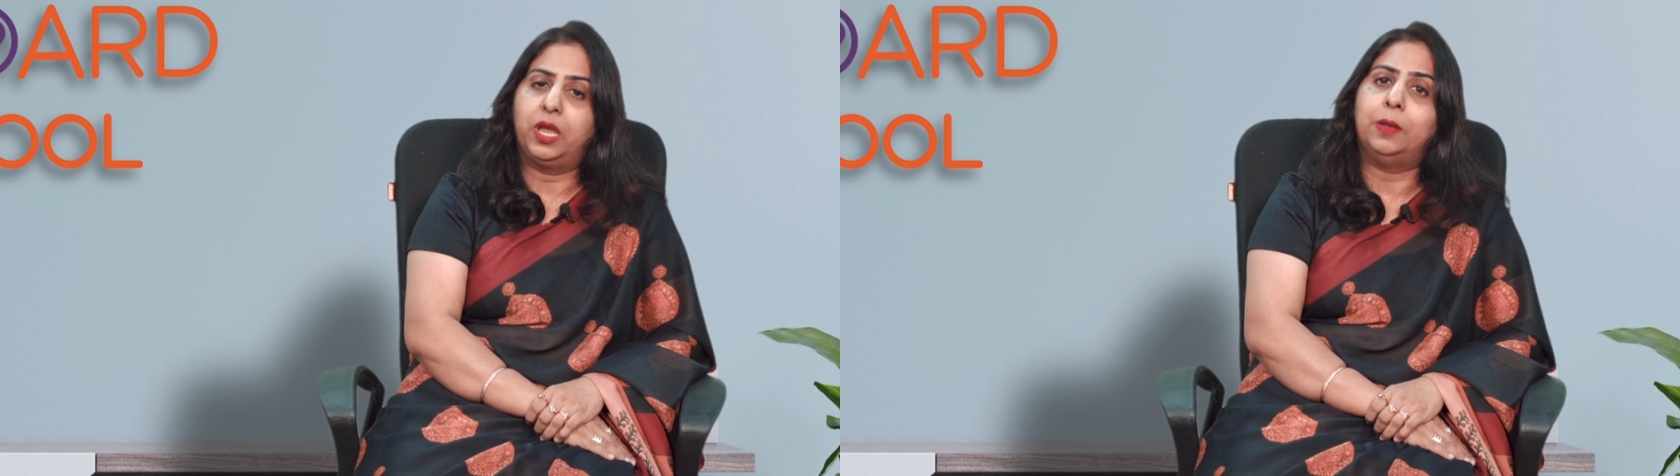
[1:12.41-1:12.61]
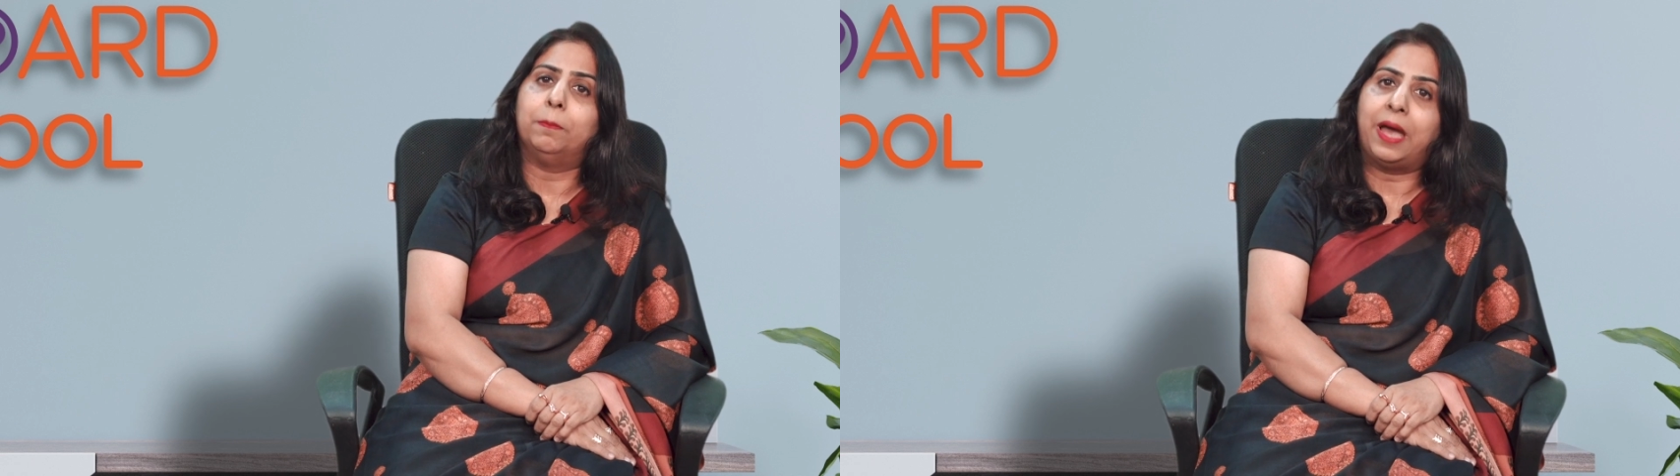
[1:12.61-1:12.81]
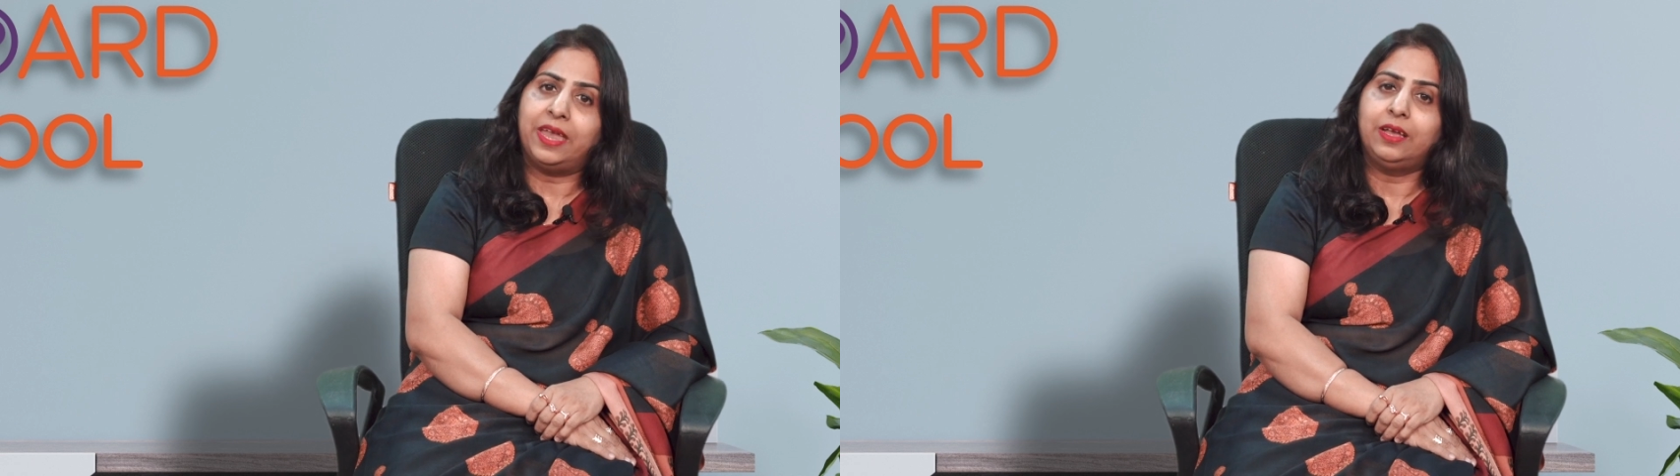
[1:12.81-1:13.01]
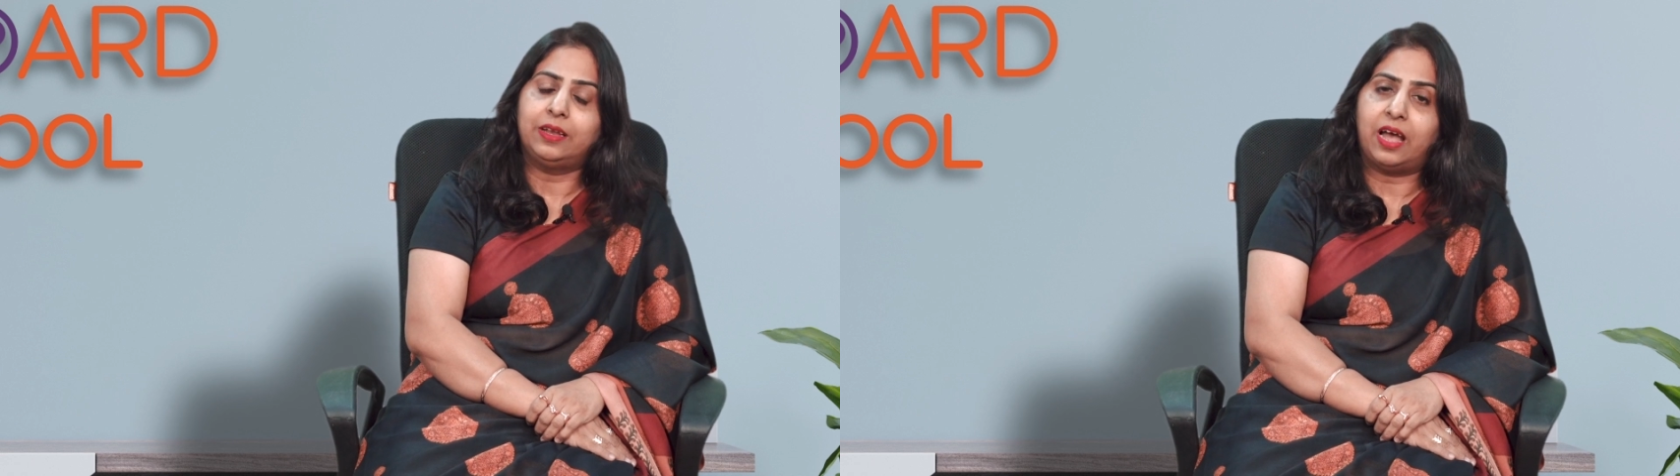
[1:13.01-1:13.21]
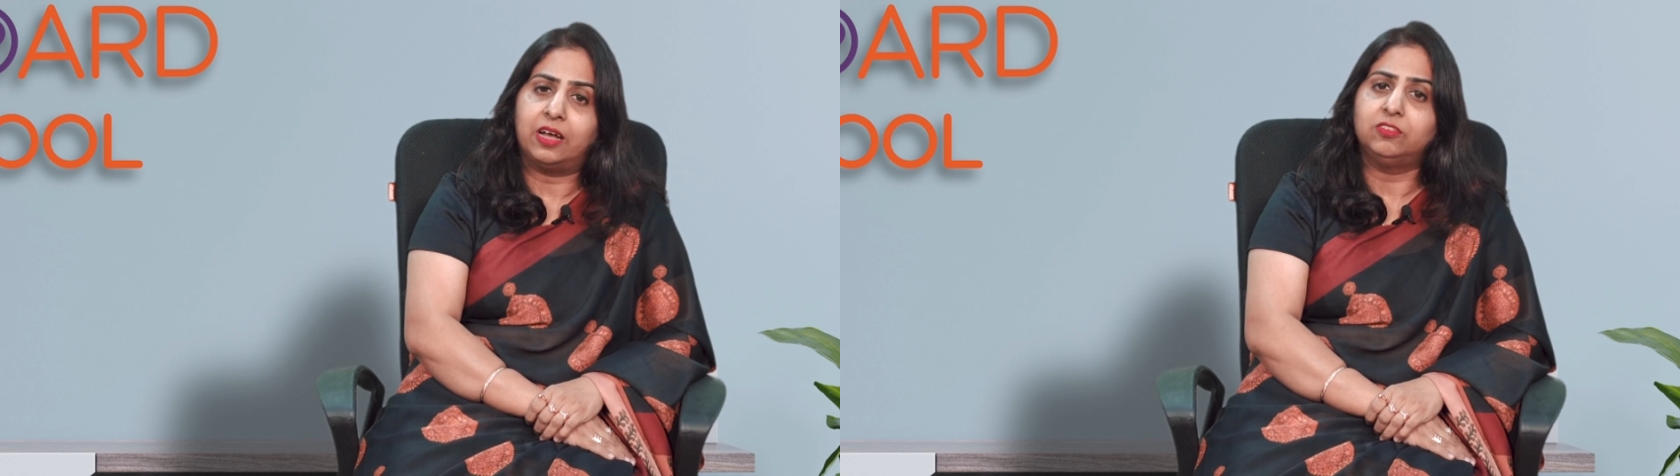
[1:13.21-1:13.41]
In my
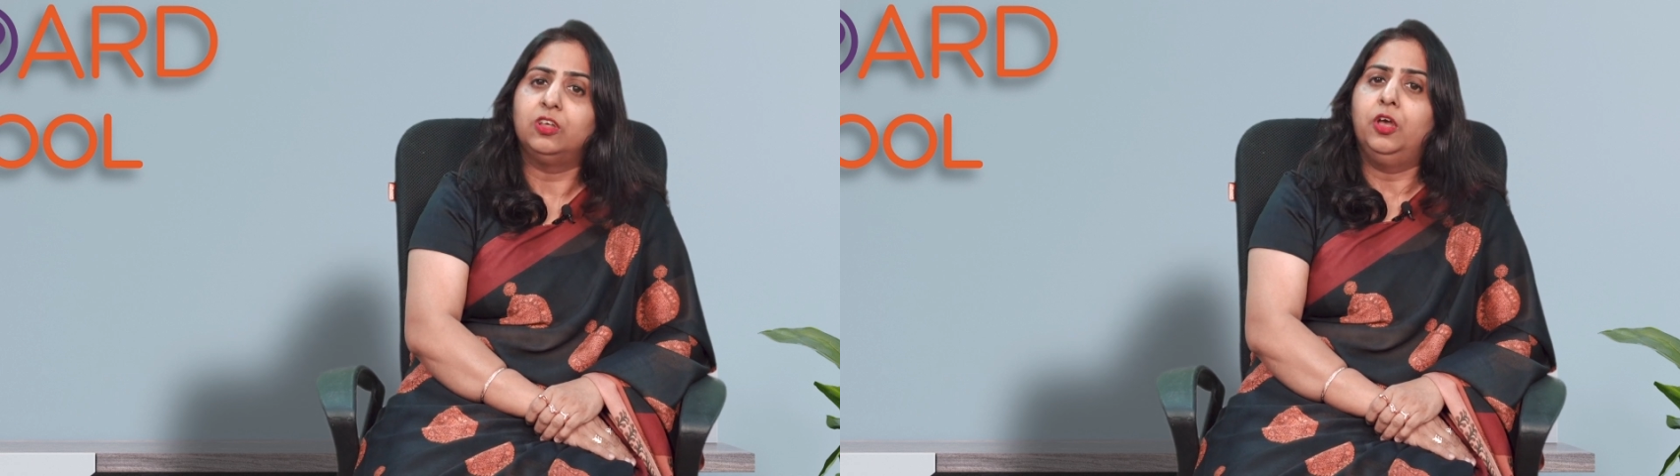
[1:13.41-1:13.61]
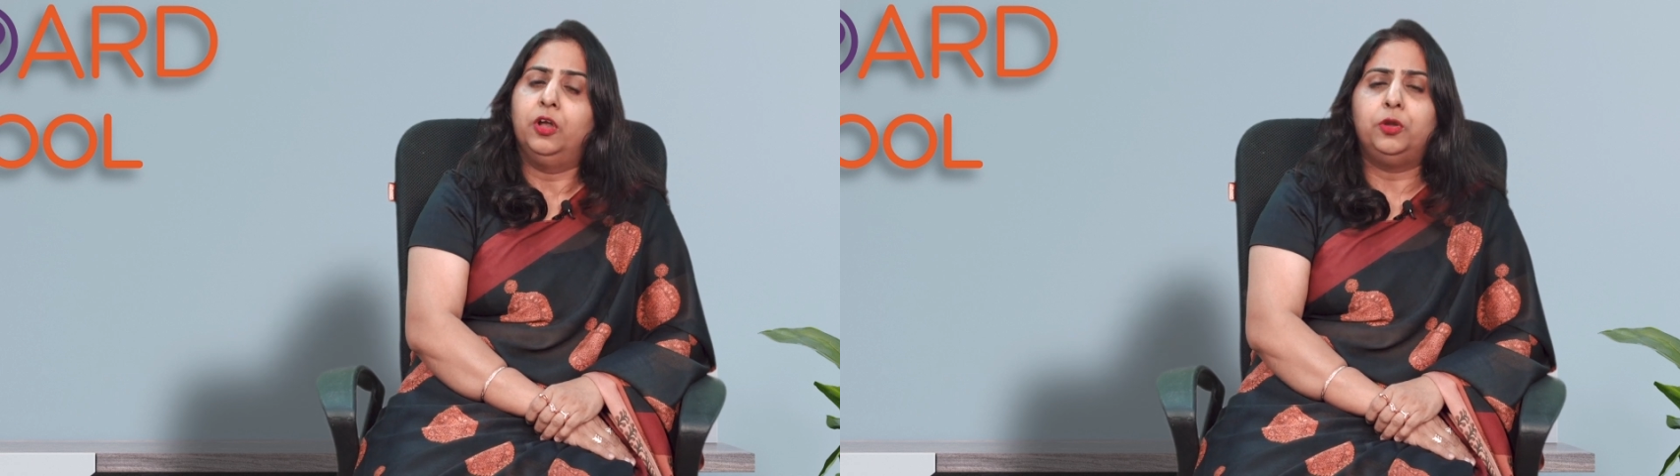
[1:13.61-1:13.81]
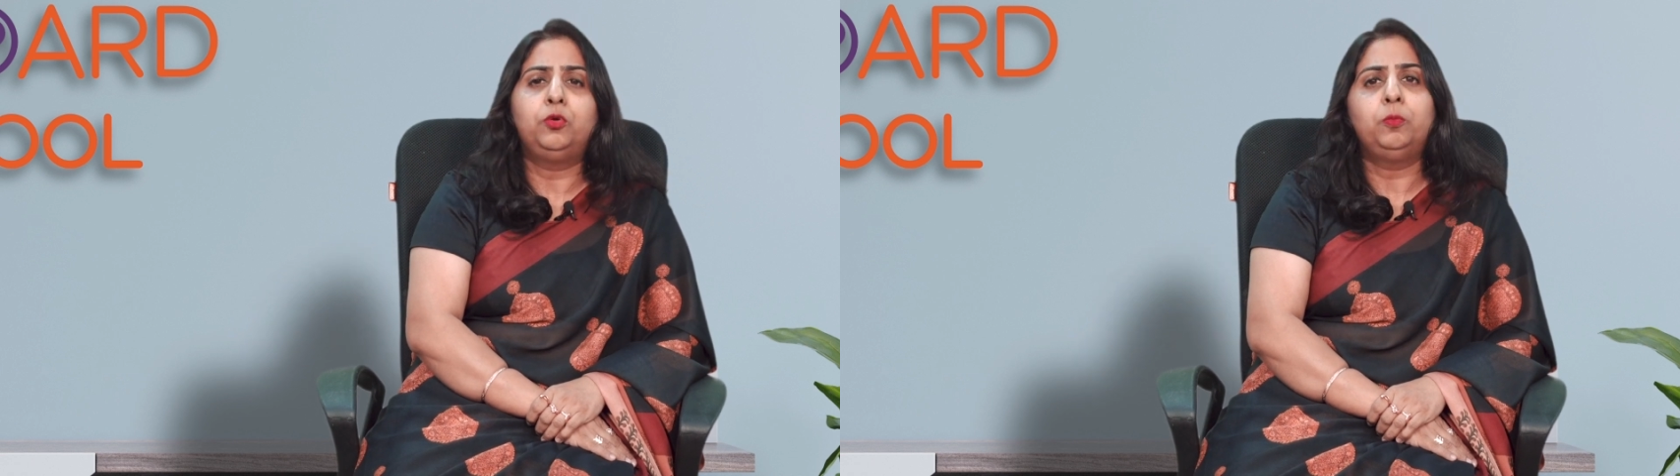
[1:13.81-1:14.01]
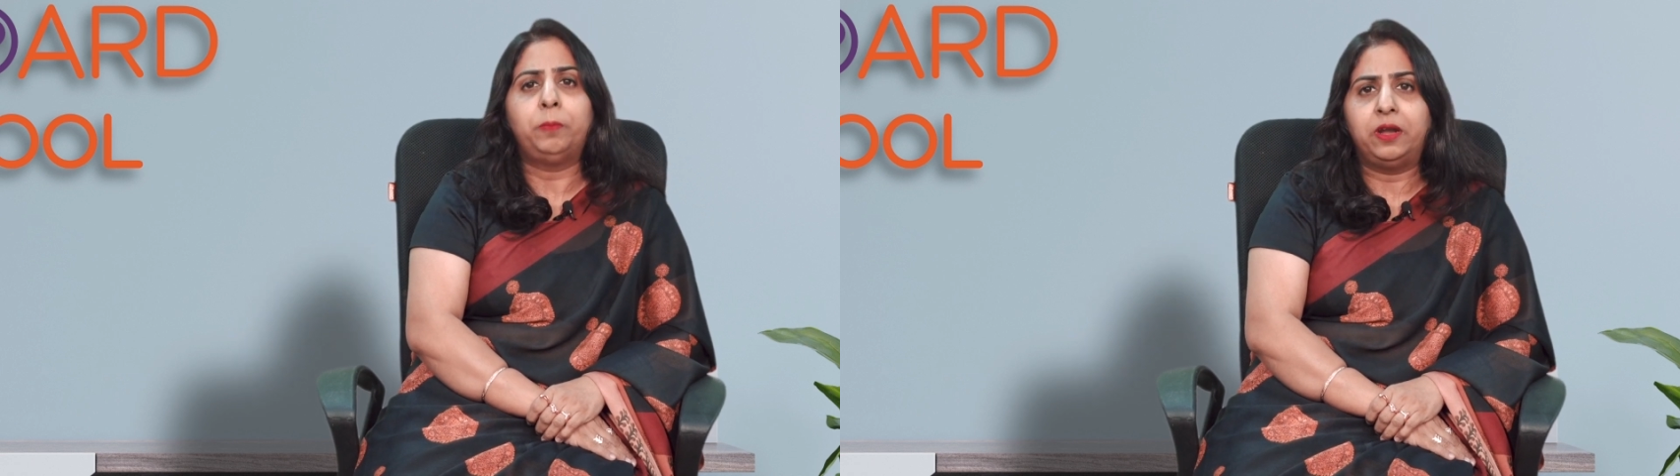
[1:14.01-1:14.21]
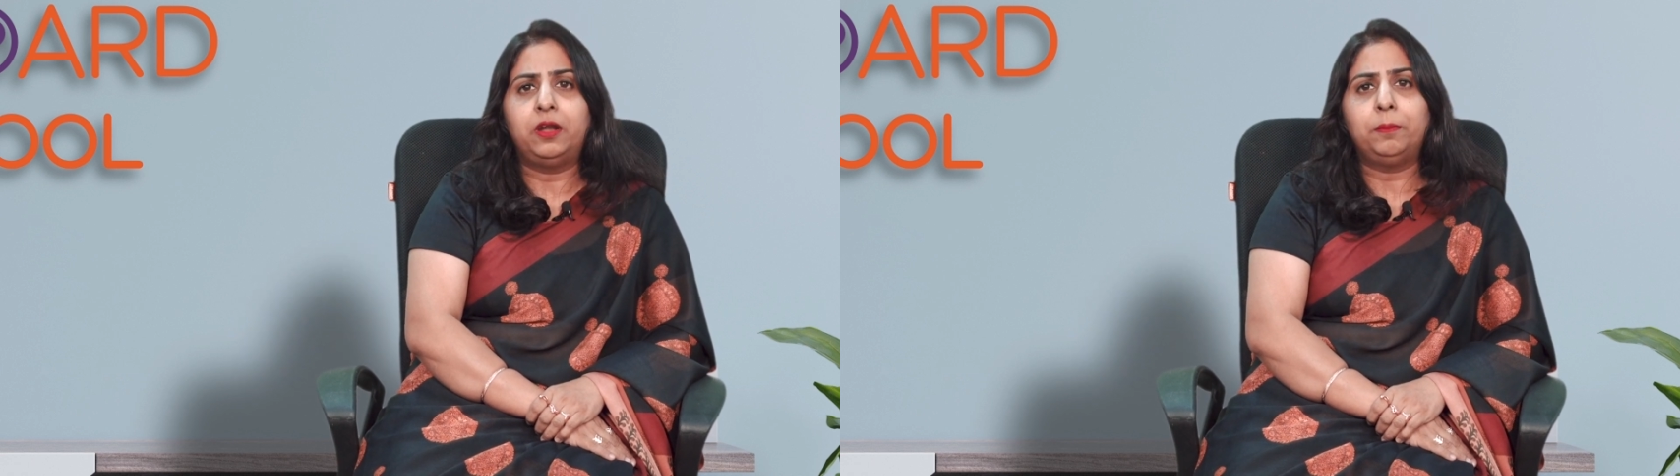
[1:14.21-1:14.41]
class, due to
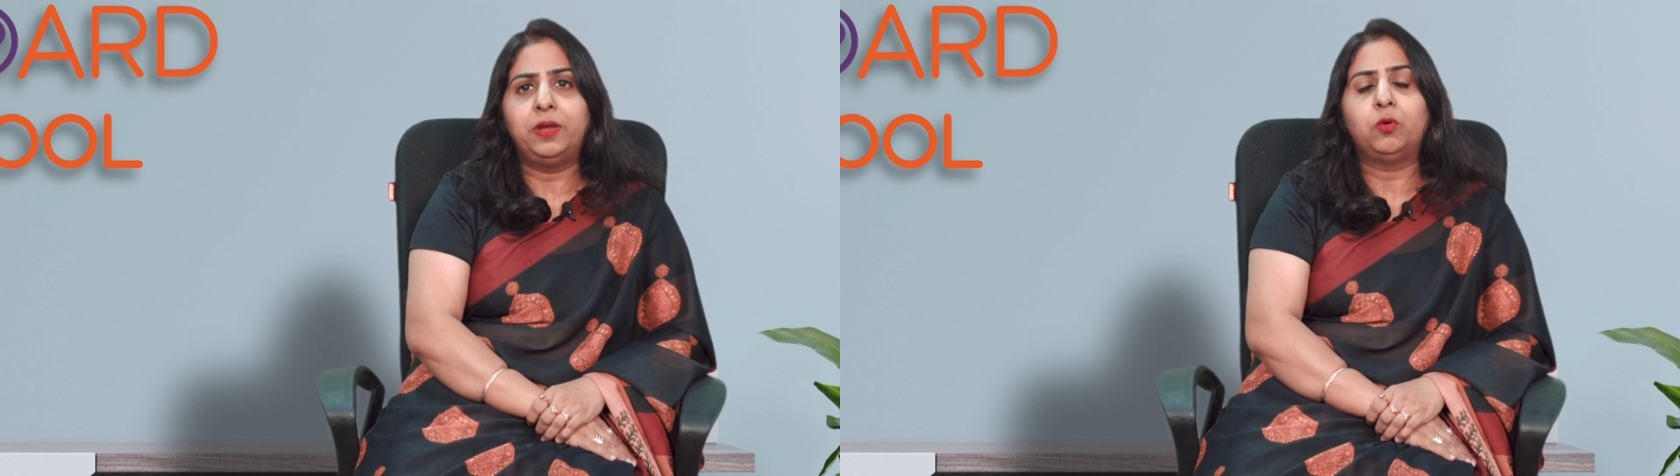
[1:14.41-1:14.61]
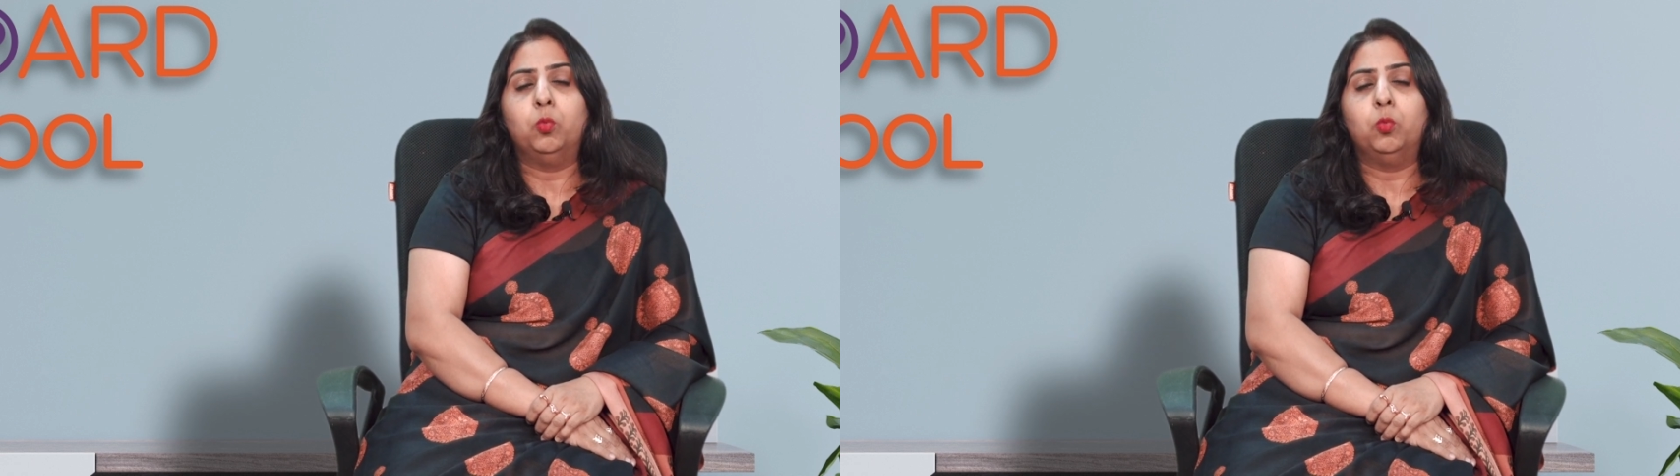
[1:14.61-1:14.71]
pandemic,